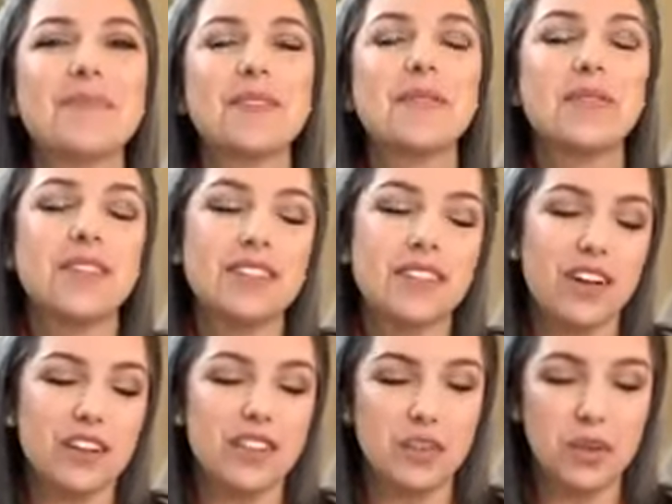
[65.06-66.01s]
really
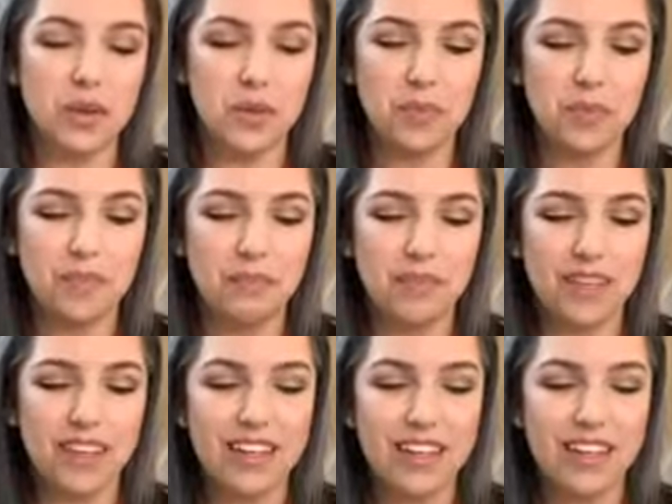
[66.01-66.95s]
start to
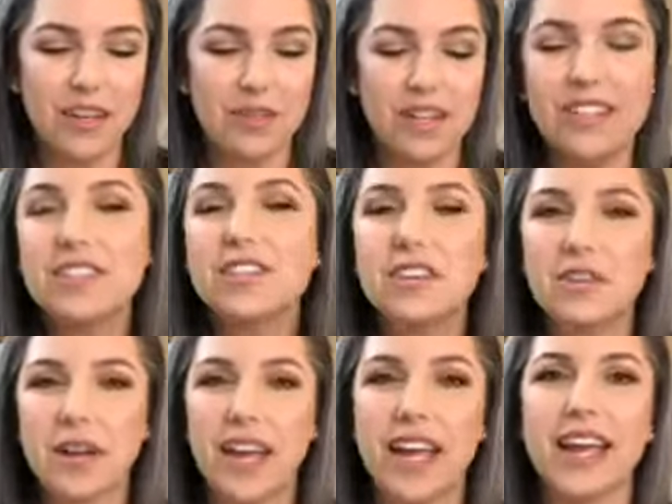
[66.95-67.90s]

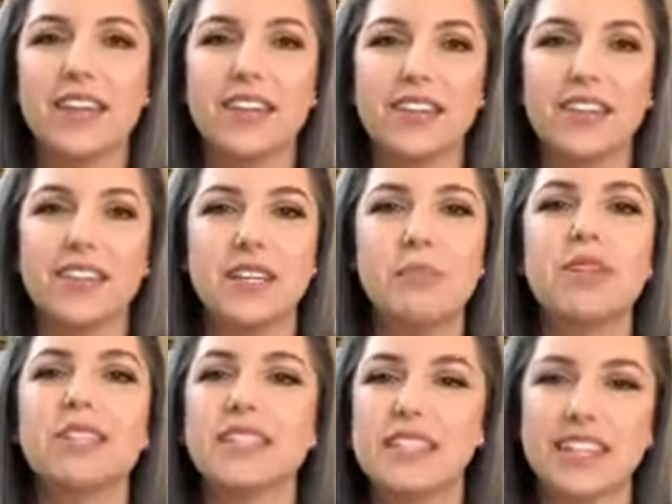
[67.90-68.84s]
integrate your
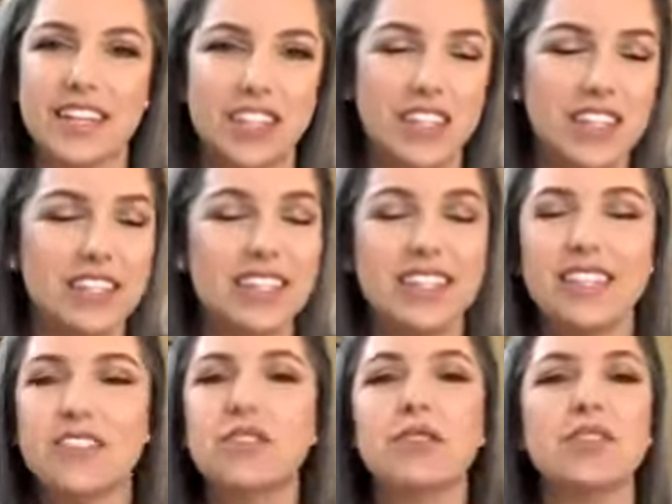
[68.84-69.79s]
deepest intentions
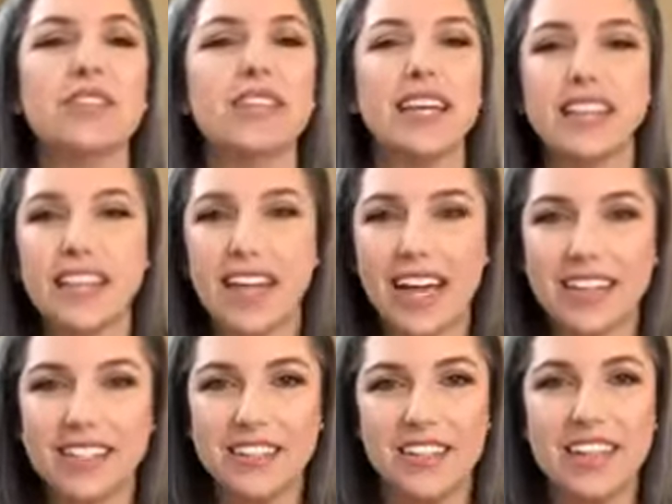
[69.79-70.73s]
into your daily
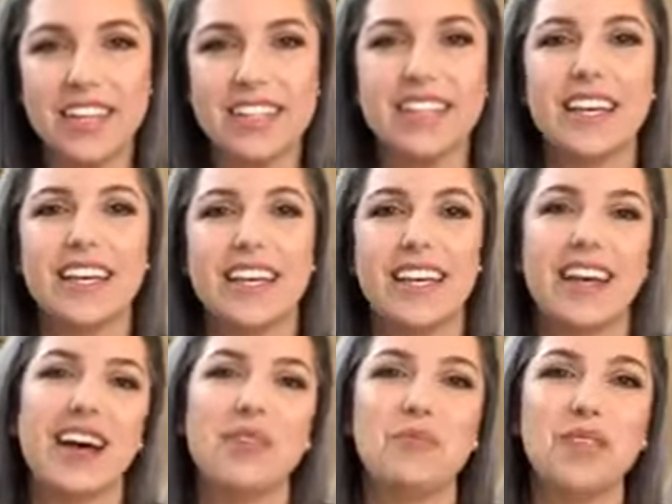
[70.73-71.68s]
activities
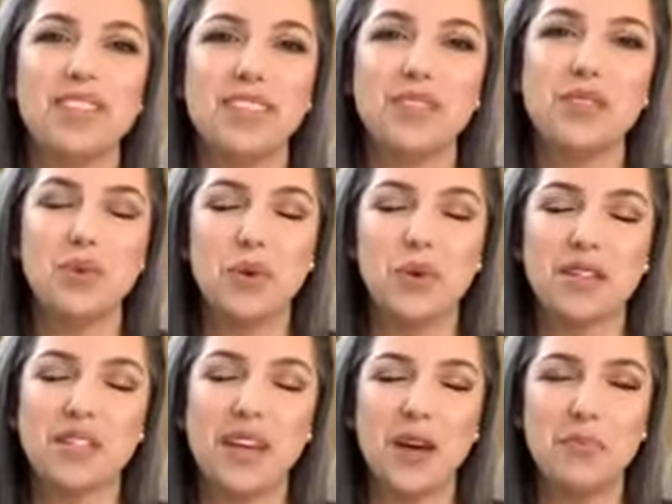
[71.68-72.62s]
with these tools
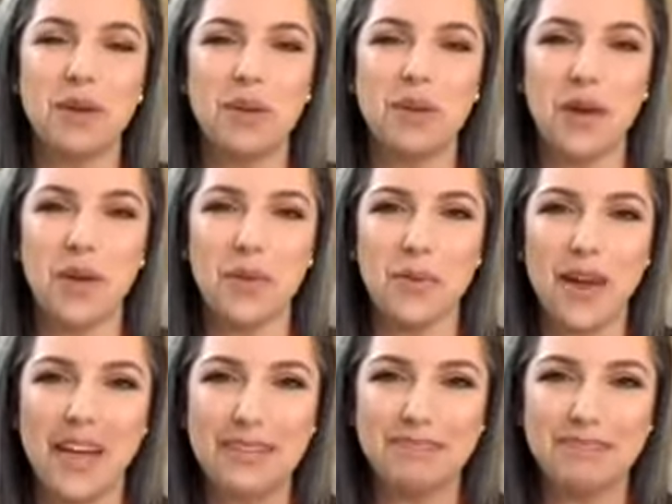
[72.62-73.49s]
to help you along the way.